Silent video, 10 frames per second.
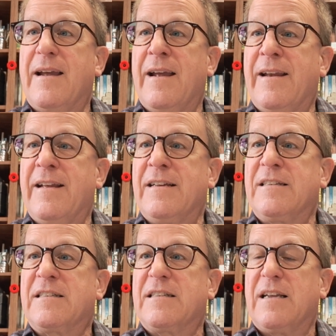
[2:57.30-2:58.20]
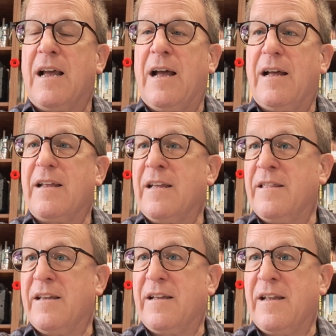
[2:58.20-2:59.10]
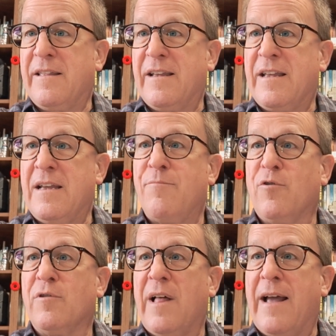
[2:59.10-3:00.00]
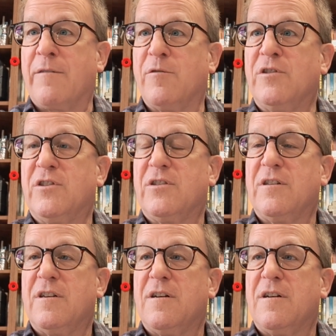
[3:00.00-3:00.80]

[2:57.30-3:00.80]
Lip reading: It is in the Hebrew language